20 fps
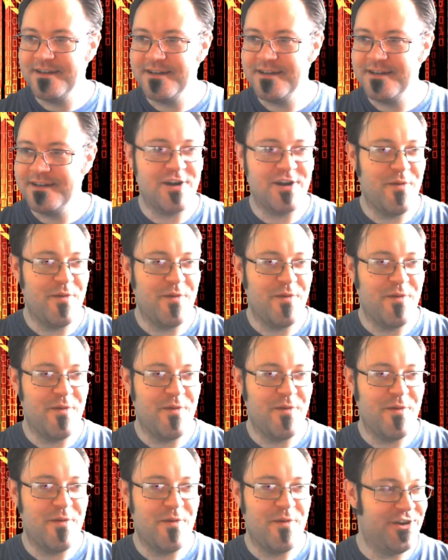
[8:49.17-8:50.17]

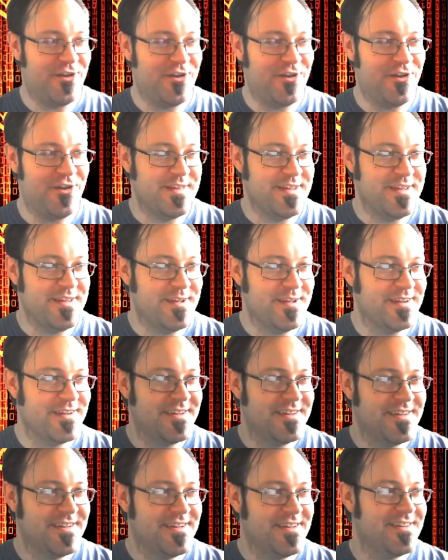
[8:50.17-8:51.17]
commented on the
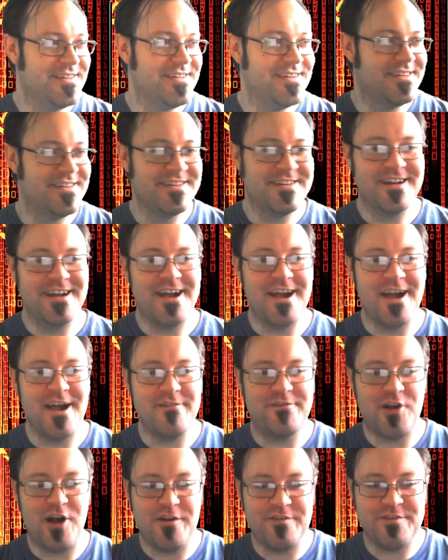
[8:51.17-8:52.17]

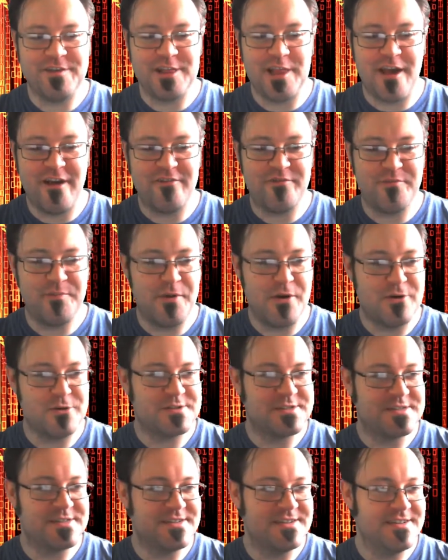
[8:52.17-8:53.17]
Hive Coffee Live
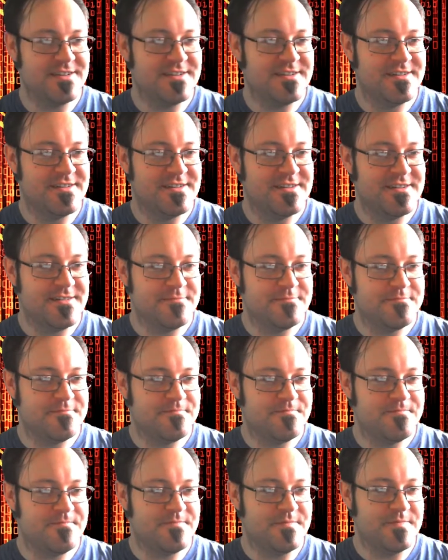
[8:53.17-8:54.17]
post.
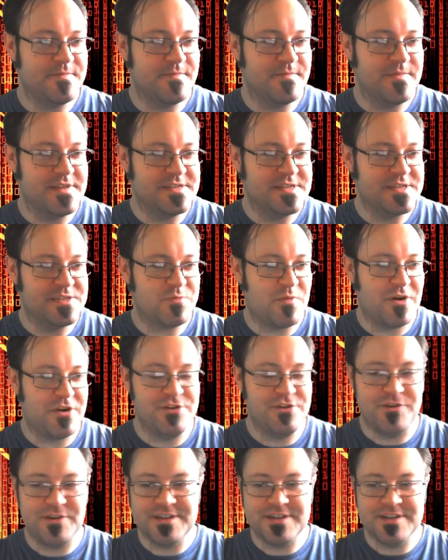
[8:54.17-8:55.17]
This is where
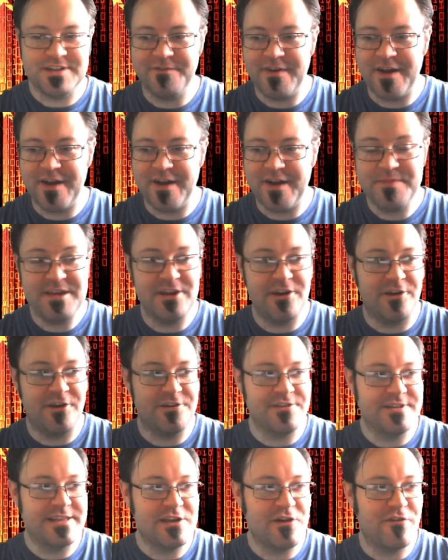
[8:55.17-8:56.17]
you can find me on
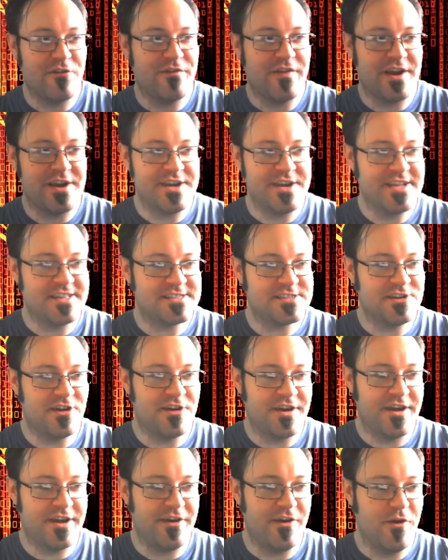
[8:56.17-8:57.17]

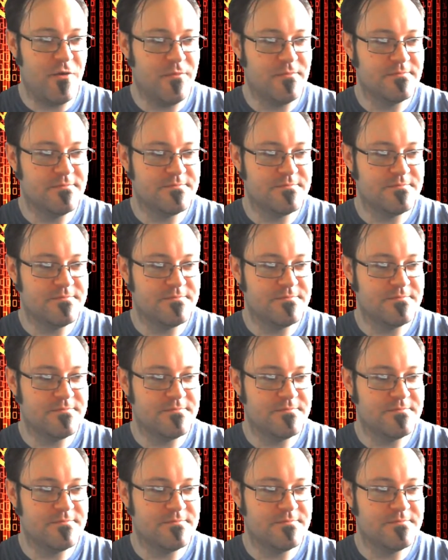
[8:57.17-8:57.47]
leofinance.io.